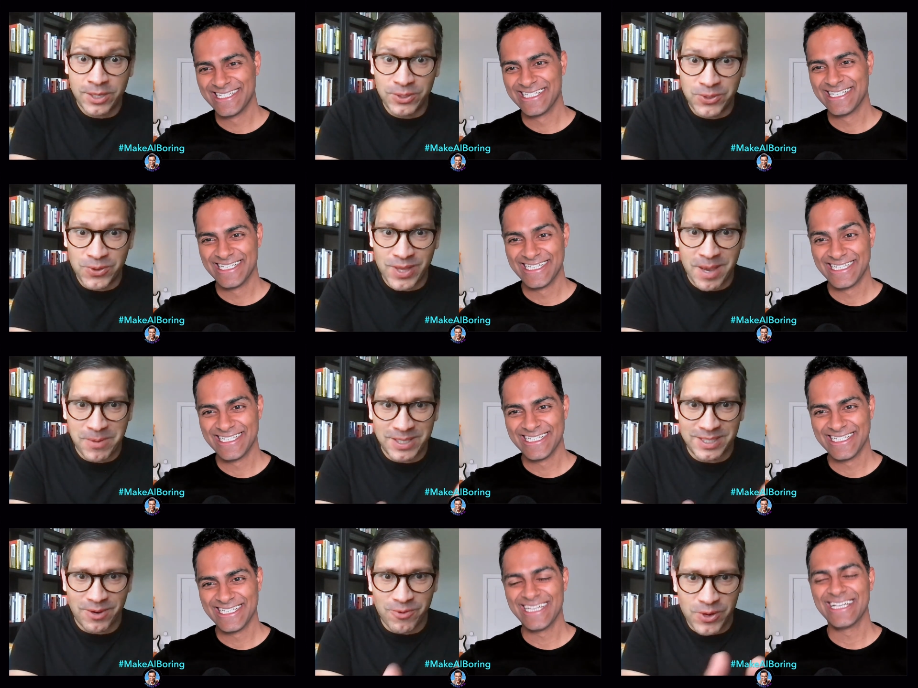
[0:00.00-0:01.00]
Speaker 1: to do that
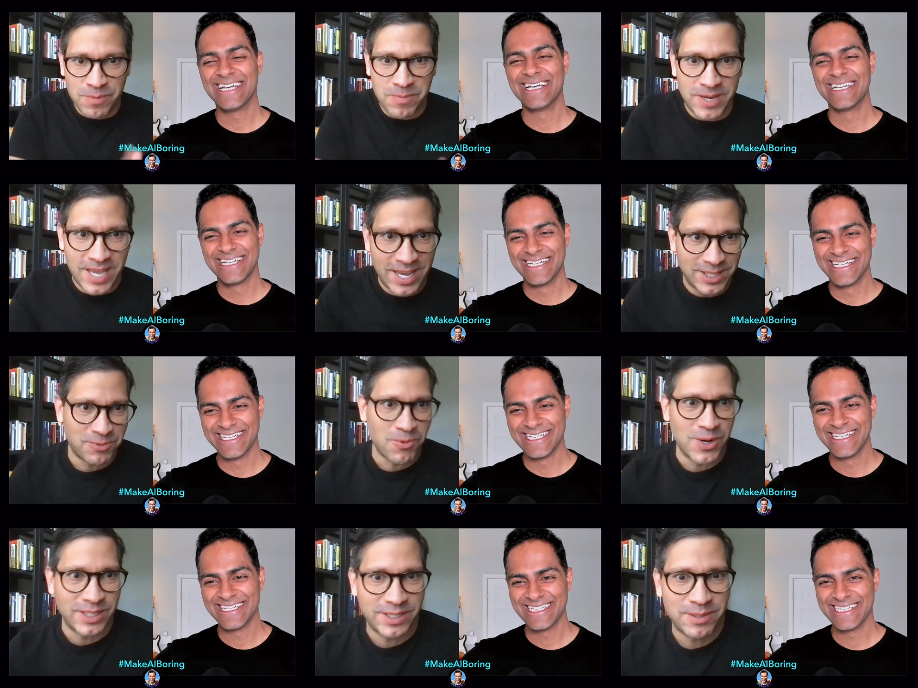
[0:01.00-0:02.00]
because I've already been hazed
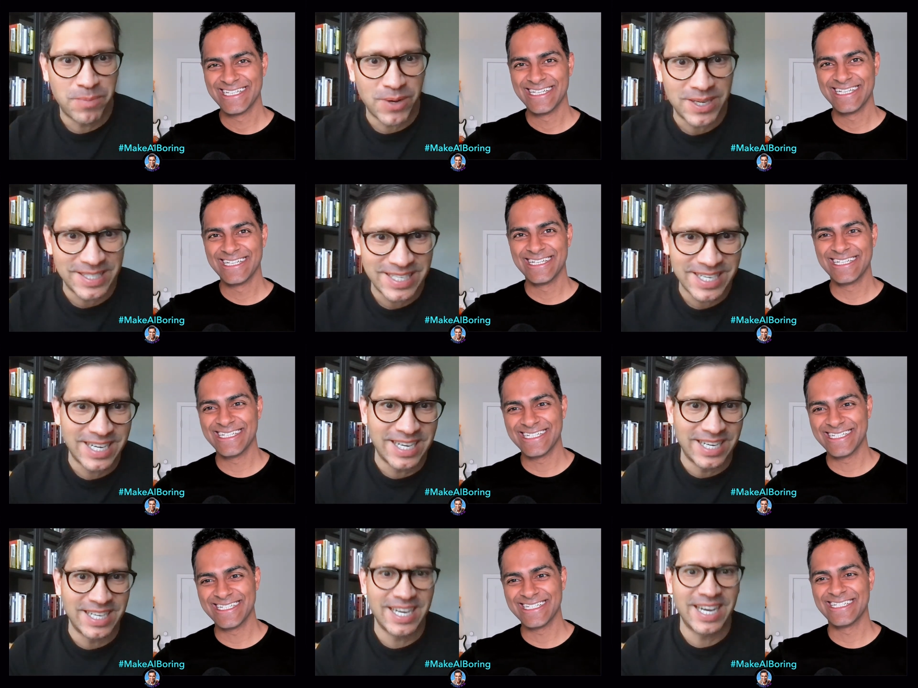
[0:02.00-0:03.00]
once, but uh,
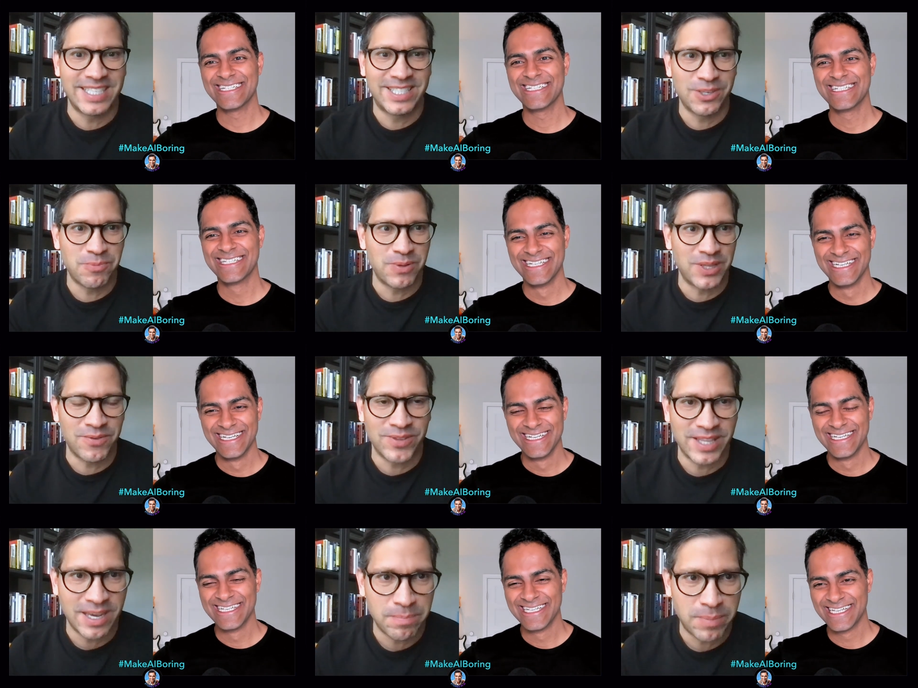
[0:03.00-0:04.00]
I still believe
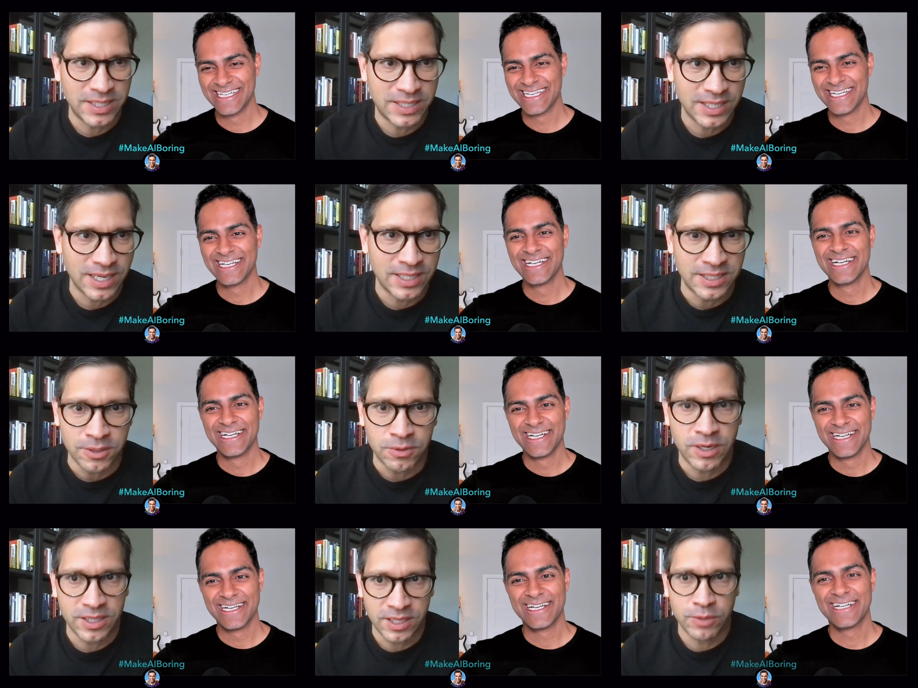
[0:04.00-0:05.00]
in that basic ideal,
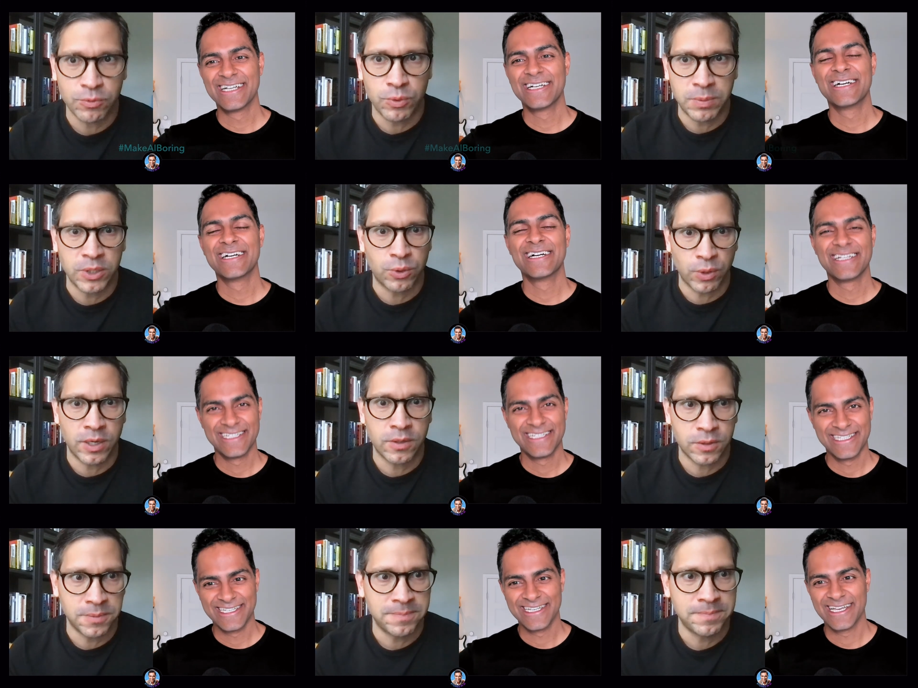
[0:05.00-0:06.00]
right? That would be a great
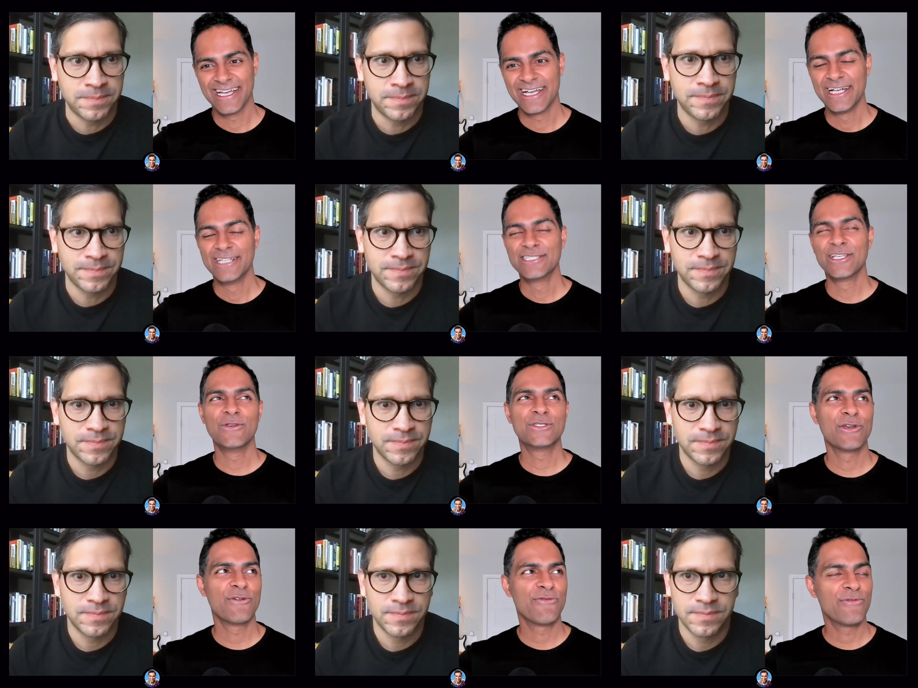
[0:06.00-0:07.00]
outcome.
Speaker 2: Yeah. So, so
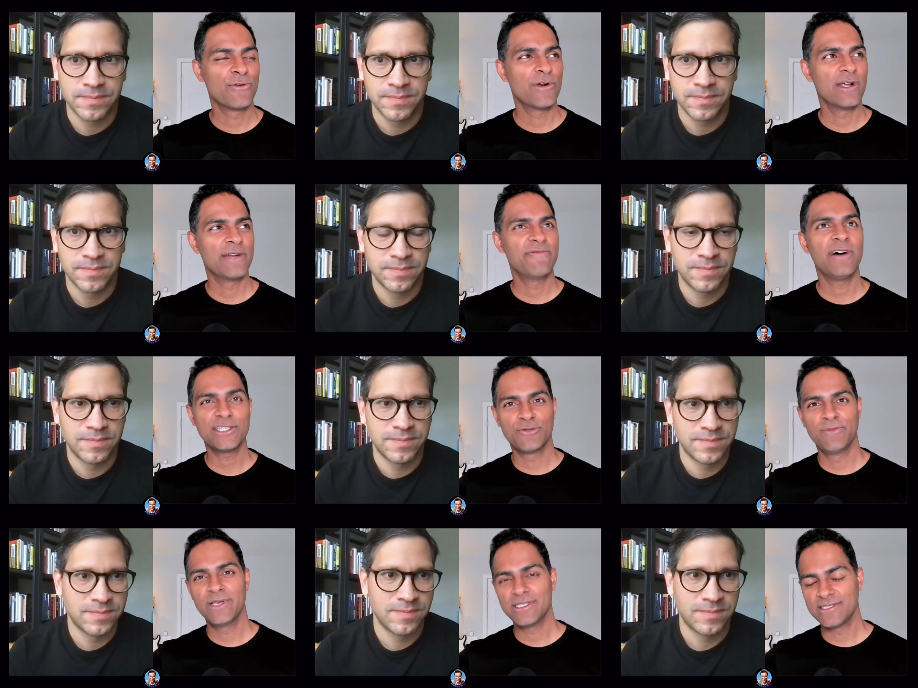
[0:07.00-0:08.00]
for advice to
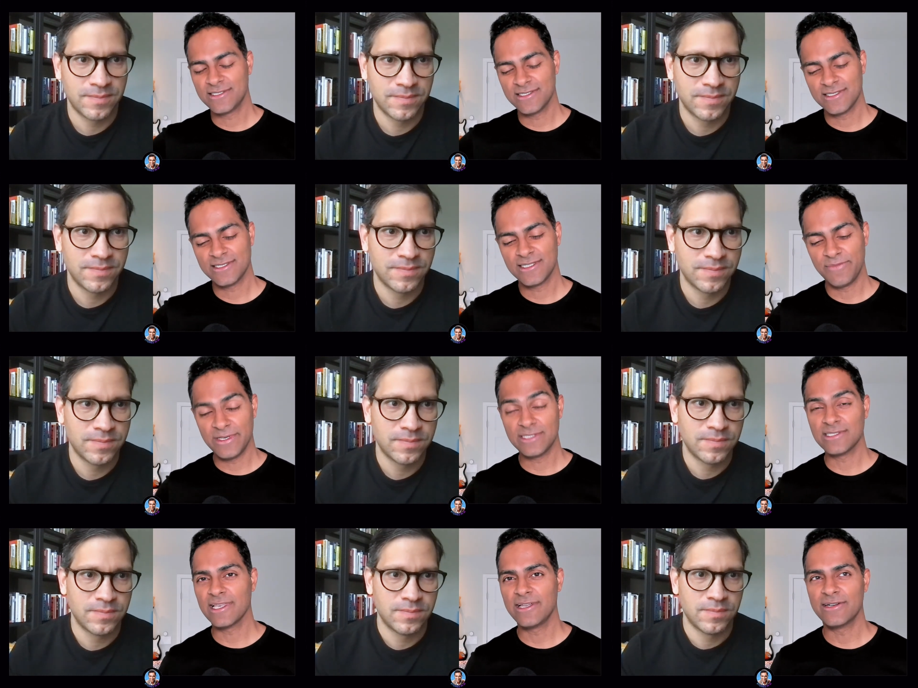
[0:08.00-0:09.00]
businesses and business
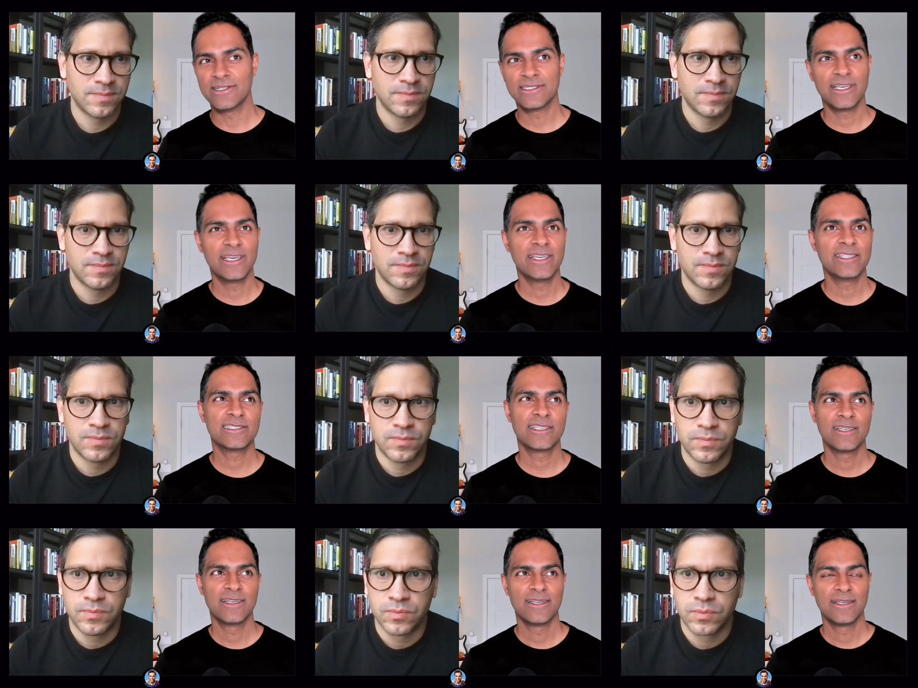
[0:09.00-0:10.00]
leaders is,
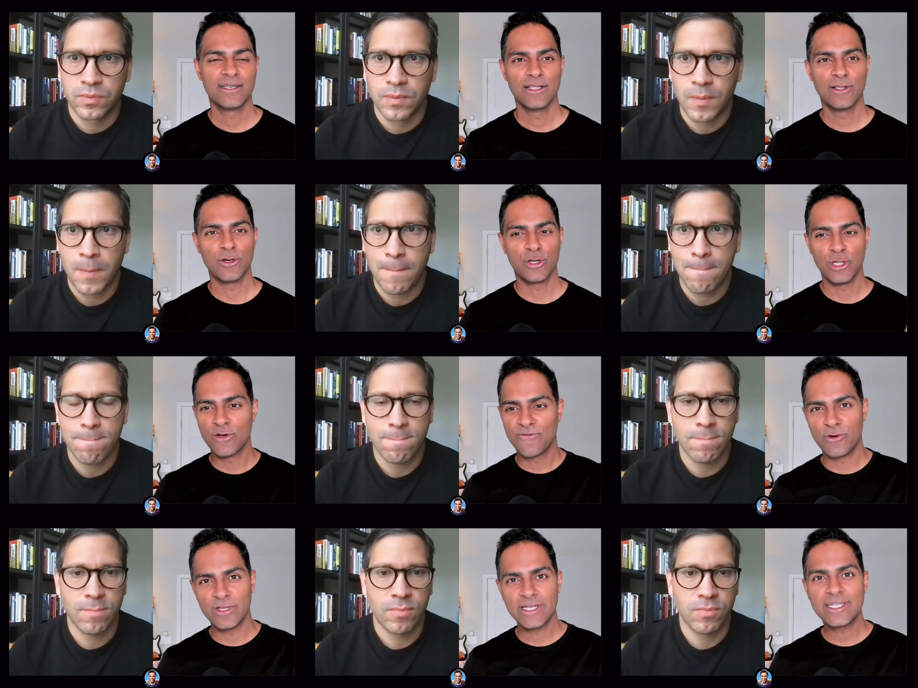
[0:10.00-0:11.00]
look, look for the
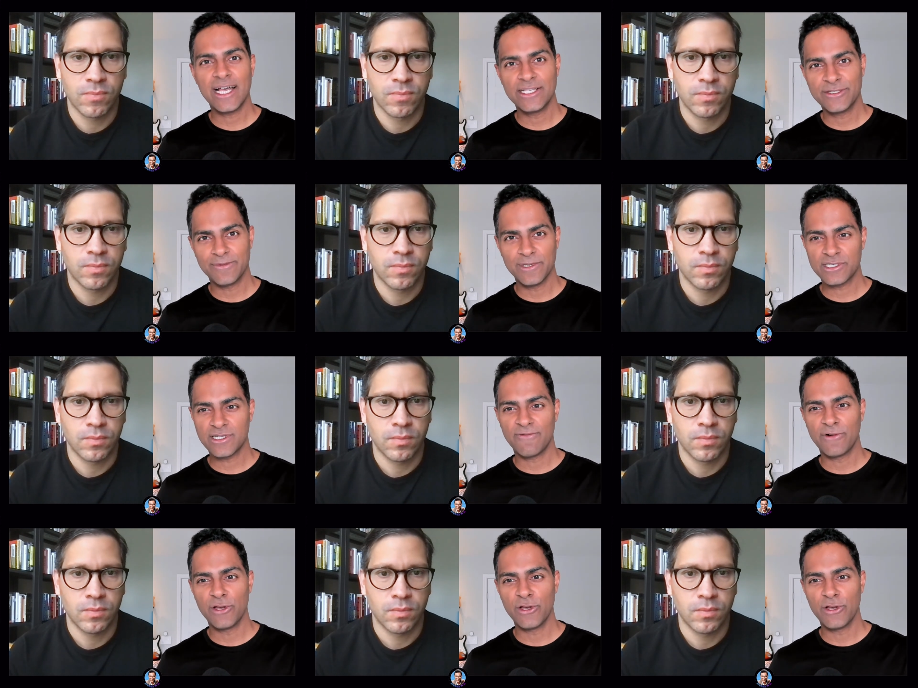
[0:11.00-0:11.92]
tangible stuff where you can